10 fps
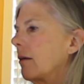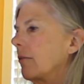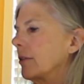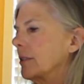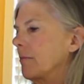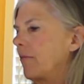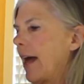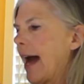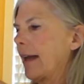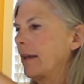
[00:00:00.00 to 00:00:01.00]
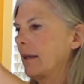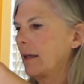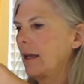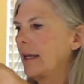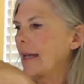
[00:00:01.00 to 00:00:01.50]
for some fat.
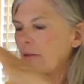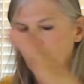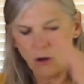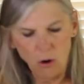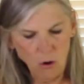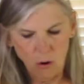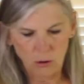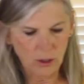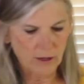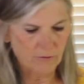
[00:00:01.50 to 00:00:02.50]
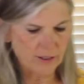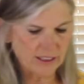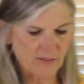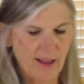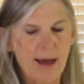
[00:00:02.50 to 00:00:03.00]
Now the goal of
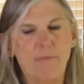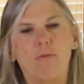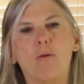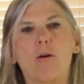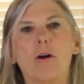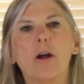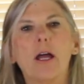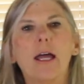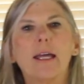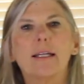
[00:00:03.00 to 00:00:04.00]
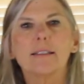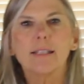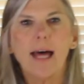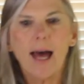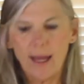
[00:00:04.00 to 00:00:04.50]
this Fab Four is
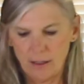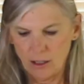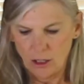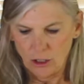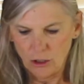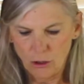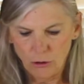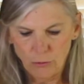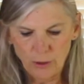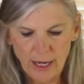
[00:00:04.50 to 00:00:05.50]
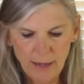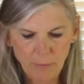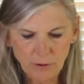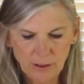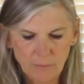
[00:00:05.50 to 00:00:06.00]
that, you know, you would
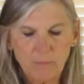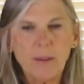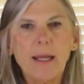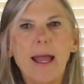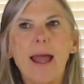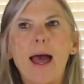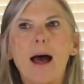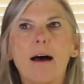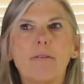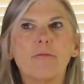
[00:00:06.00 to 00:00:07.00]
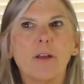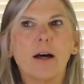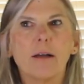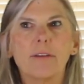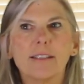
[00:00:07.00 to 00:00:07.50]
able to have
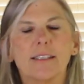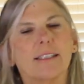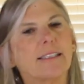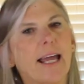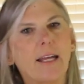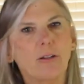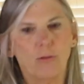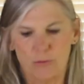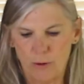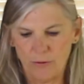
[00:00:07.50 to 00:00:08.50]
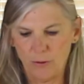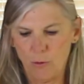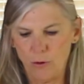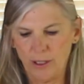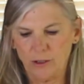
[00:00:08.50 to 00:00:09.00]
this sustain you throughout the
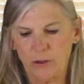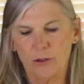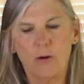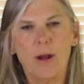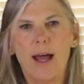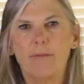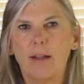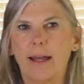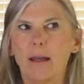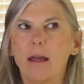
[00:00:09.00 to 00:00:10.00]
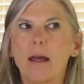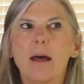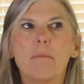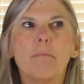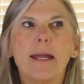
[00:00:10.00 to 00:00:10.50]
morning, so you don't have like
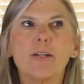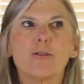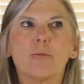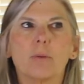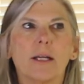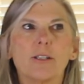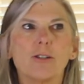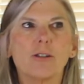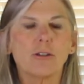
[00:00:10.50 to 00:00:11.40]
major blood